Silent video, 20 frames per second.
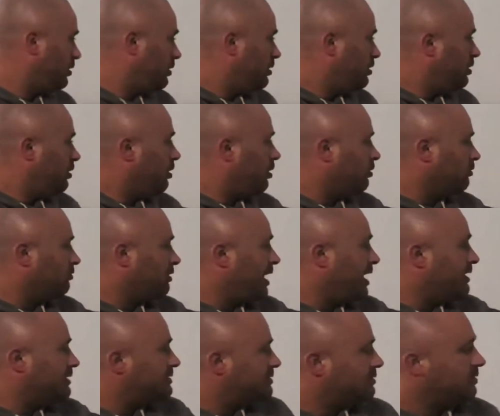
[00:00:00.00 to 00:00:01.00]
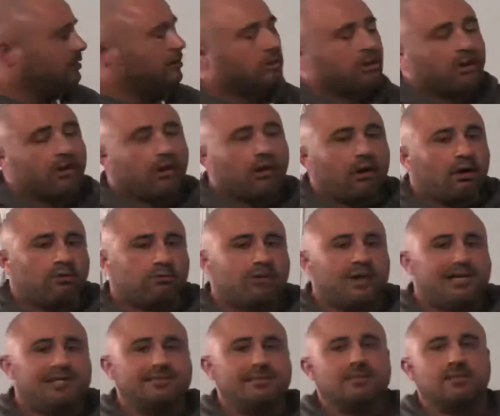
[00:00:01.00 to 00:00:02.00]
Our rest. Our
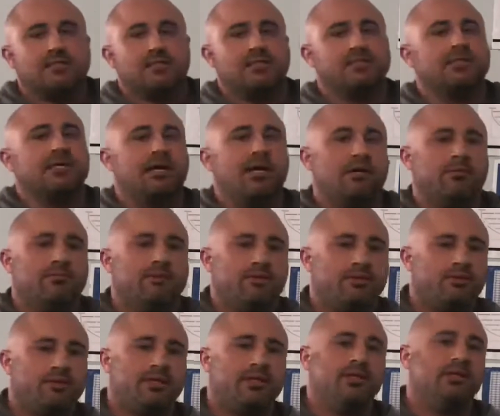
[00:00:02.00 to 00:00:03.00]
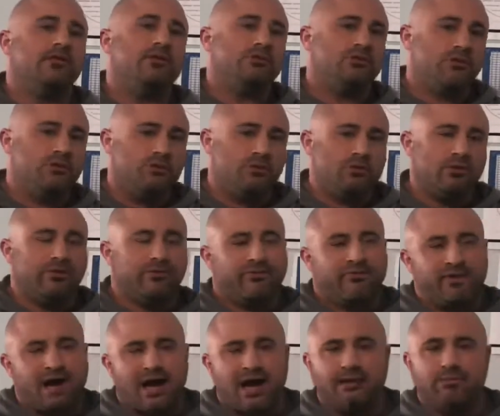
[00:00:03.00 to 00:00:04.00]
rest is going to stay in between the 2 to
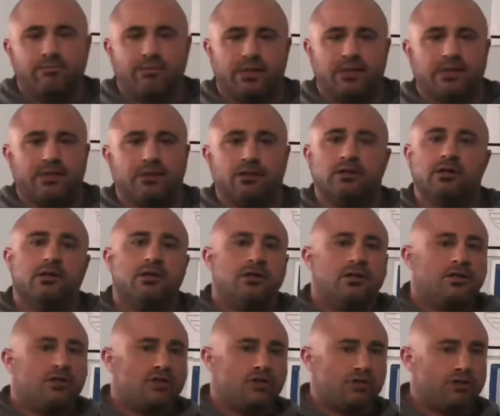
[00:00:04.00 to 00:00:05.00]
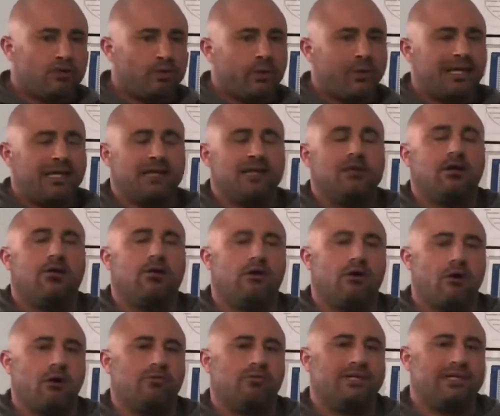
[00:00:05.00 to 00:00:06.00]
5 minute, just so we can get our
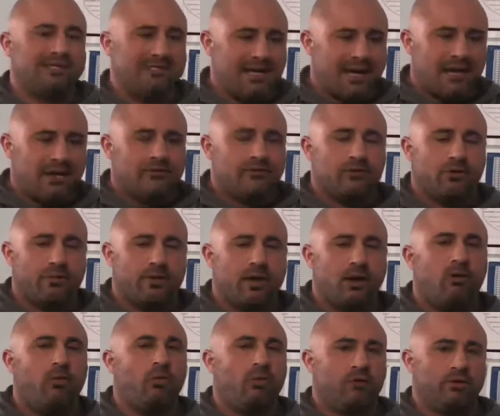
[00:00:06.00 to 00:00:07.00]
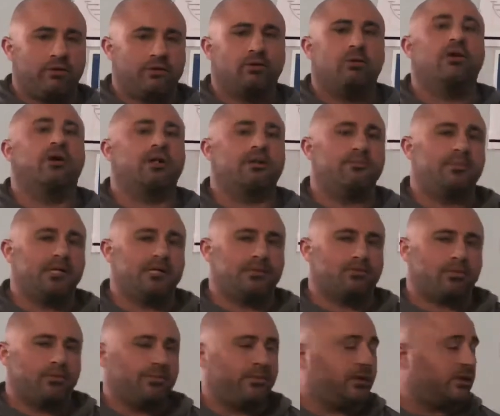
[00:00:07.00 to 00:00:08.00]
heart rate down to about 120 beats per
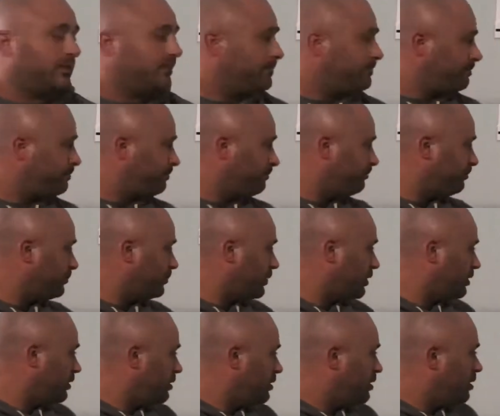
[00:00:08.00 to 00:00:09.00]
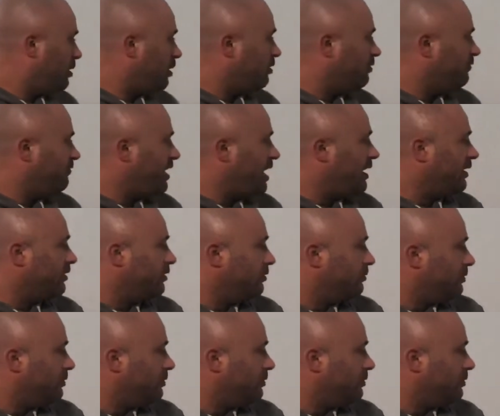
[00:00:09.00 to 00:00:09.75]
minute. Our volume.